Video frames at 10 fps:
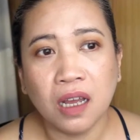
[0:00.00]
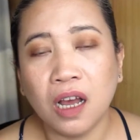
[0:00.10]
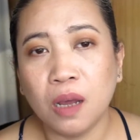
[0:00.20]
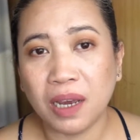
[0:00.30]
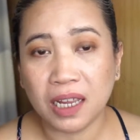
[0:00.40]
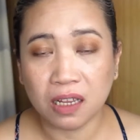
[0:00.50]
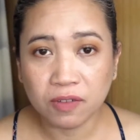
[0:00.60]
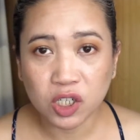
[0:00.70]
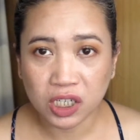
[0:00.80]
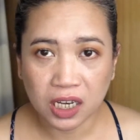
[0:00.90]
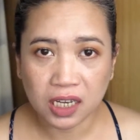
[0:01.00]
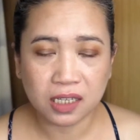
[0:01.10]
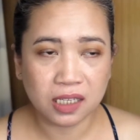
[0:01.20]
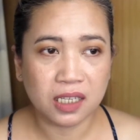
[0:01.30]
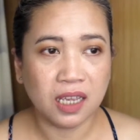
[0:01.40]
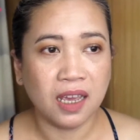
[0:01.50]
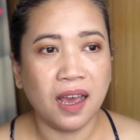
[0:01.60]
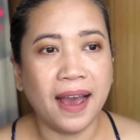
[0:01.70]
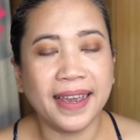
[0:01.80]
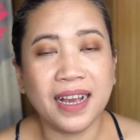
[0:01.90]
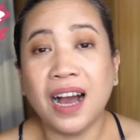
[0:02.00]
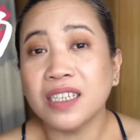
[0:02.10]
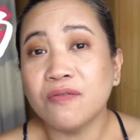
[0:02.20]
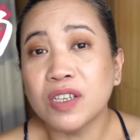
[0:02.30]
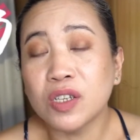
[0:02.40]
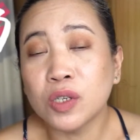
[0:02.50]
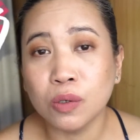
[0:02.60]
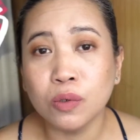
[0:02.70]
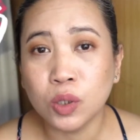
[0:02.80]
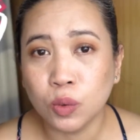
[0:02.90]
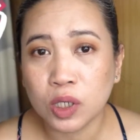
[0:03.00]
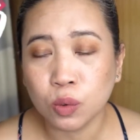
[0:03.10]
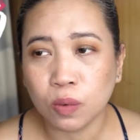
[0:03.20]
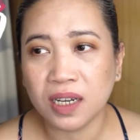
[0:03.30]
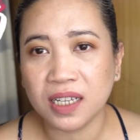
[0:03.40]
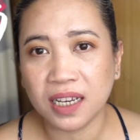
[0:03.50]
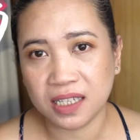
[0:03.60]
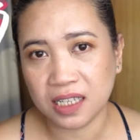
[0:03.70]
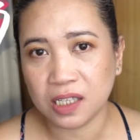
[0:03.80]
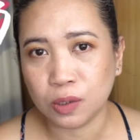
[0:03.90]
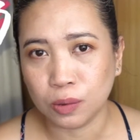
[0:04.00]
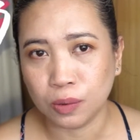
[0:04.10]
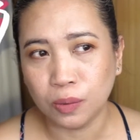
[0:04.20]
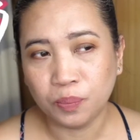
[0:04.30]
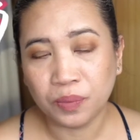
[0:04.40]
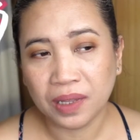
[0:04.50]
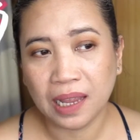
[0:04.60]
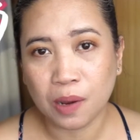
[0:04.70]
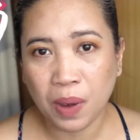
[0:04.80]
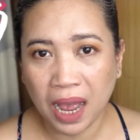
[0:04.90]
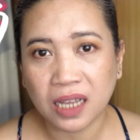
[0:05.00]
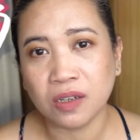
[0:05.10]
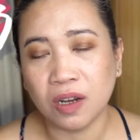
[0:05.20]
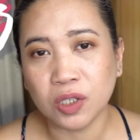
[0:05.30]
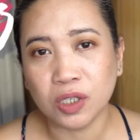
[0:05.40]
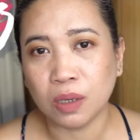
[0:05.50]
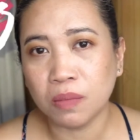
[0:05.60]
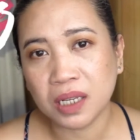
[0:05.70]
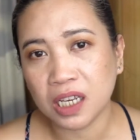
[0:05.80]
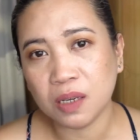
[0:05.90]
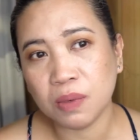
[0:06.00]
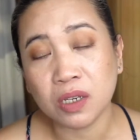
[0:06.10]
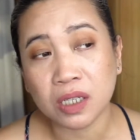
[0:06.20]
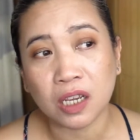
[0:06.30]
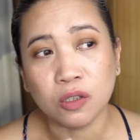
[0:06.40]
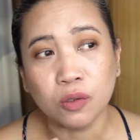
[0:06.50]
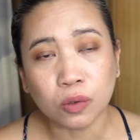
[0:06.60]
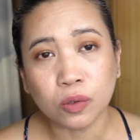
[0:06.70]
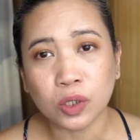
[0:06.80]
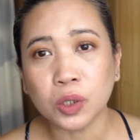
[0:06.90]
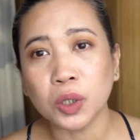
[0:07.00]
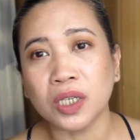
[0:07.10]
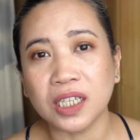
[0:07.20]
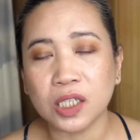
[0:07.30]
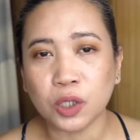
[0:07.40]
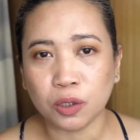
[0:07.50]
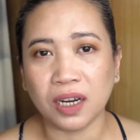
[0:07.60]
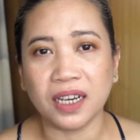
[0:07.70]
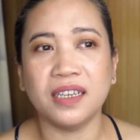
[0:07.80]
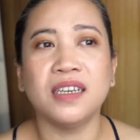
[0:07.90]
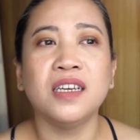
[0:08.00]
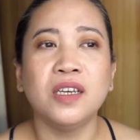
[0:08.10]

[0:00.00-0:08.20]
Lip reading: I love the shades. I can't even choose which one I need to like pass on to somebody, because I do usually try